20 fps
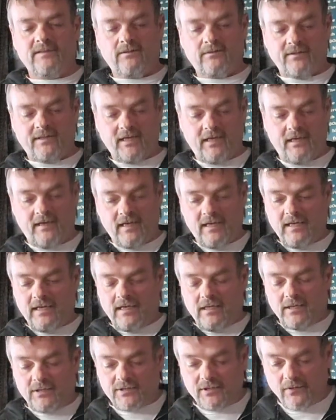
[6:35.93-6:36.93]
Okay,
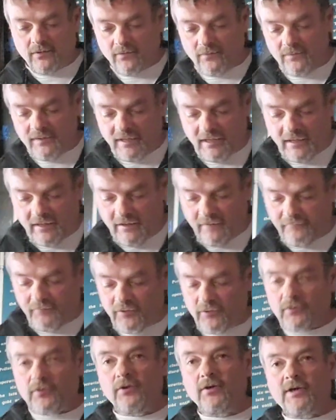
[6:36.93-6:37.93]
so
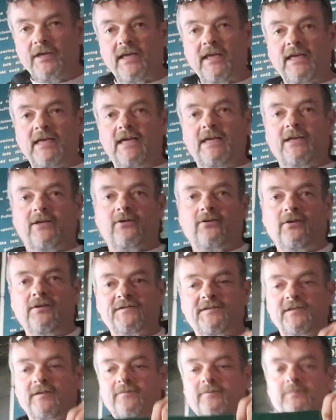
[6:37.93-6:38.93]
if you're looking at it
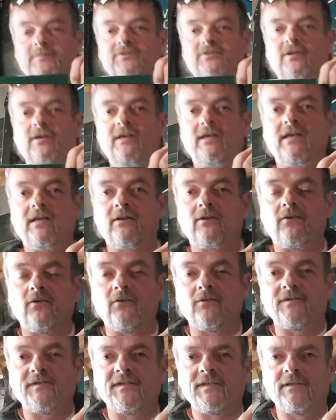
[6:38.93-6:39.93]
close enough, let me try to get
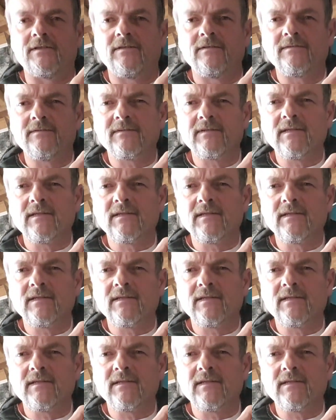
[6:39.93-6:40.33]
close here.